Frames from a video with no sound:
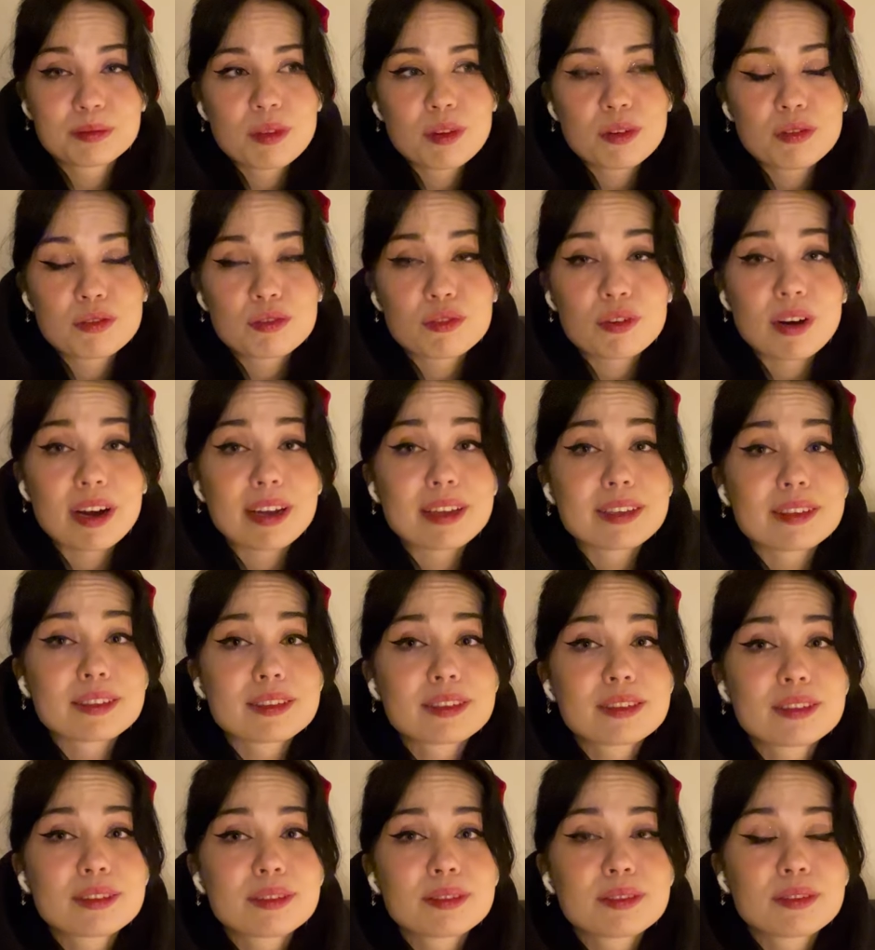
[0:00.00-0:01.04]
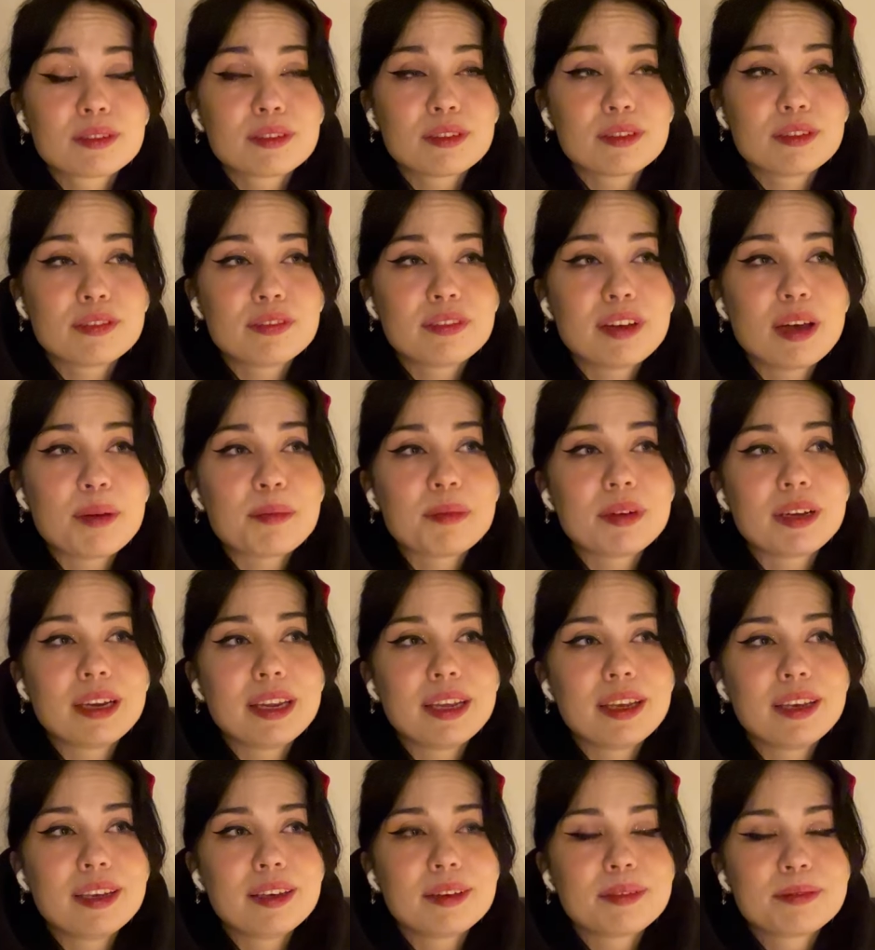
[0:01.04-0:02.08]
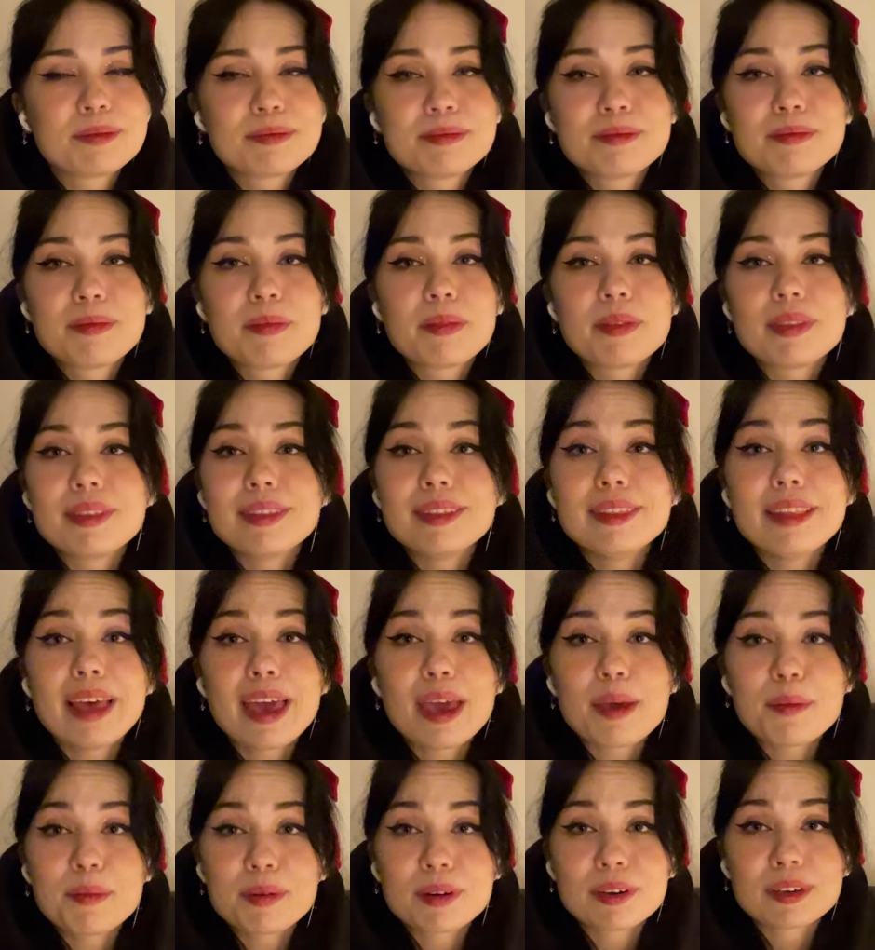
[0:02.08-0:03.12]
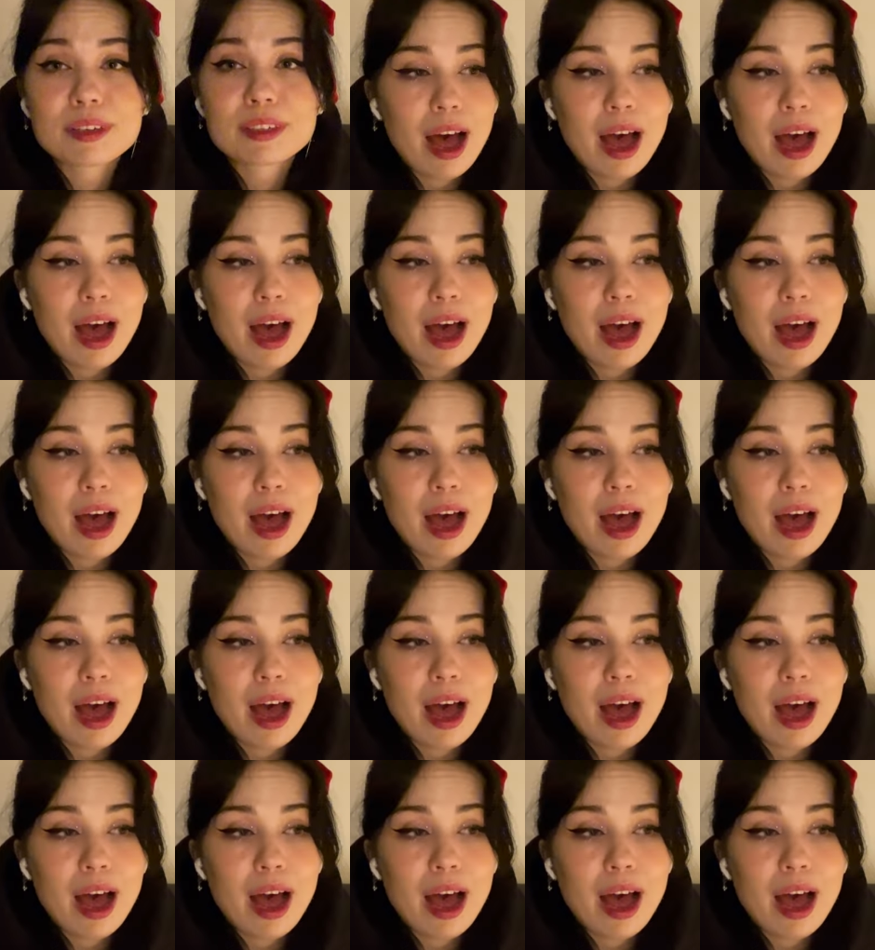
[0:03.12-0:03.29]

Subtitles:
Friends, family, neighbors.